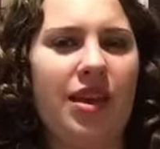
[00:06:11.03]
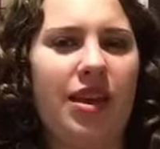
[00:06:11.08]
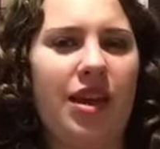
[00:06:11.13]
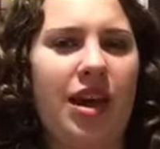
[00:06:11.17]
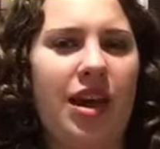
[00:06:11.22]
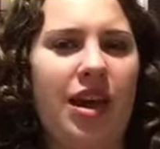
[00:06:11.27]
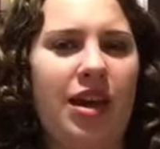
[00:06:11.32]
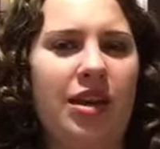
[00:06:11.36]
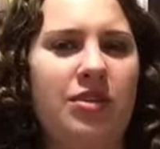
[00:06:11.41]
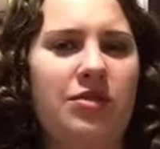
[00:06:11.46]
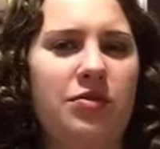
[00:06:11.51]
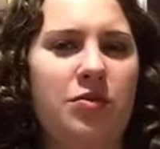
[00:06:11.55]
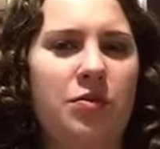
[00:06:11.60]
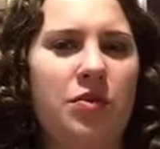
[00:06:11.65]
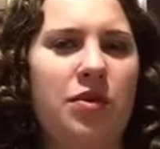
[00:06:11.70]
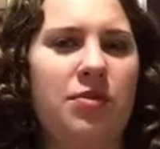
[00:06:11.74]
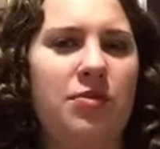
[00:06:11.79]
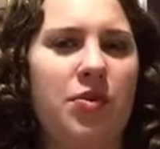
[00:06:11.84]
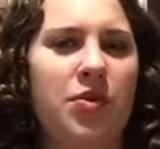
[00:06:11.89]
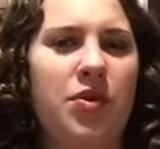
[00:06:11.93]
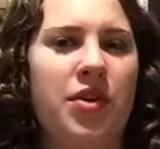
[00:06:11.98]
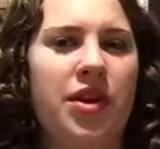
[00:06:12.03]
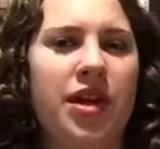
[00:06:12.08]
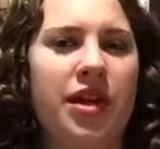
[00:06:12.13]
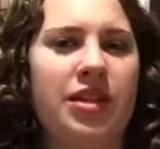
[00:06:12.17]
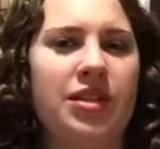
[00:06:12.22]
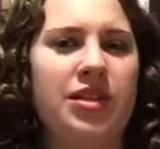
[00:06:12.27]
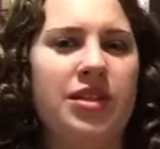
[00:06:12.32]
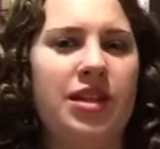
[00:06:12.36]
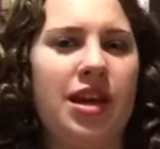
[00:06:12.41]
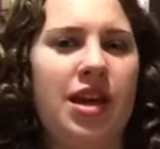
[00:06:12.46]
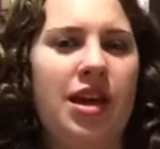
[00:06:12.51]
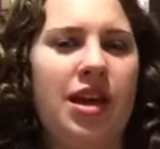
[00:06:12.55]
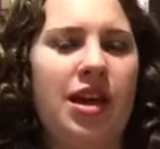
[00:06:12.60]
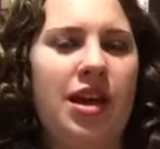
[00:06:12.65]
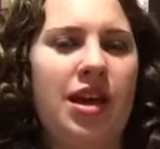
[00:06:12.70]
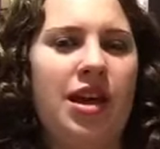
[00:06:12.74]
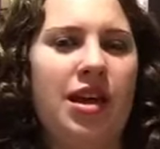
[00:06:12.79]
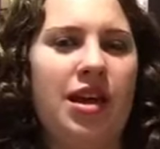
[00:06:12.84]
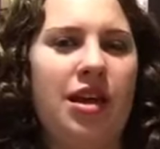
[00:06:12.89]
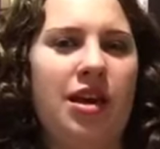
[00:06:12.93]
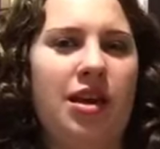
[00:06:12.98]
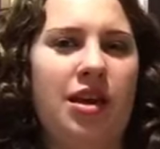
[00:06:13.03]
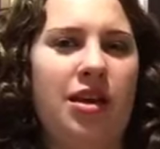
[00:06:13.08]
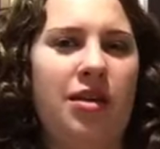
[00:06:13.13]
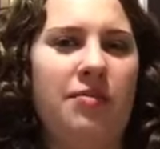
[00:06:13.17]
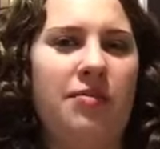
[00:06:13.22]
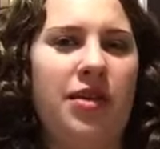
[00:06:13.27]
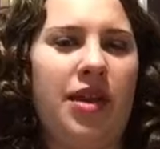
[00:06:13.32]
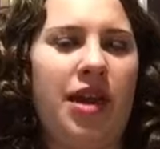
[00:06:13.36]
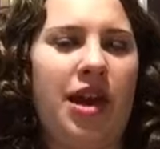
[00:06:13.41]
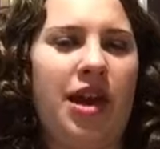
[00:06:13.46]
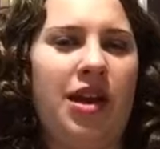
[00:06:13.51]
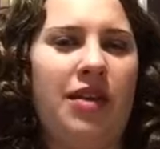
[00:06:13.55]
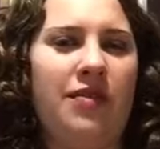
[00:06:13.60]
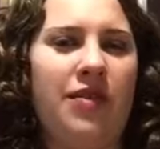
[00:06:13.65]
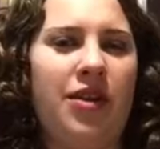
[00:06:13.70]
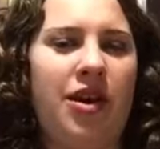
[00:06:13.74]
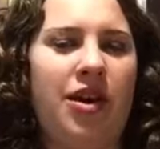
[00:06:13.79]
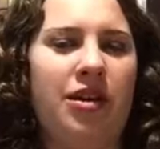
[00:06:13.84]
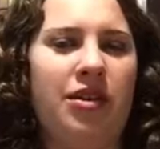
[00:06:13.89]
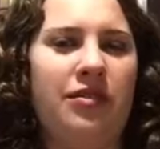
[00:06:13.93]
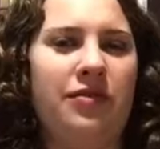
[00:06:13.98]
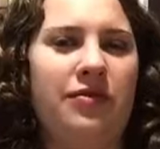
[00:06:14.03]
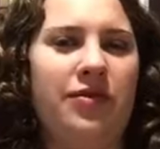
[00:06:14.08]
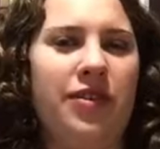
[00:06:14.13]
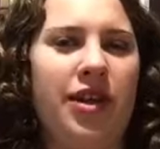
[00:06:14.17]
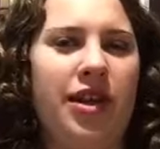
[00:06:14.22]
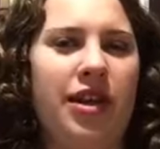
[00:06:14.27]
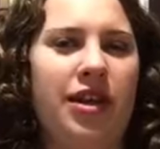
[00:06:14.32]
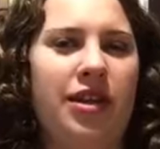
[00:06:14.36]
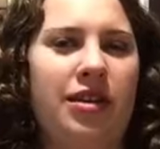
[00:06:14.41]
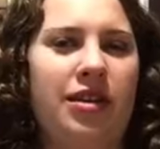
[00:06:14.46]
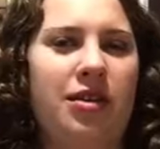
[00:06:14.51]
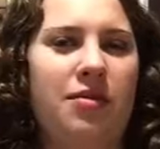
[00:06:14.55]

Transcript: At one point, they have kind of like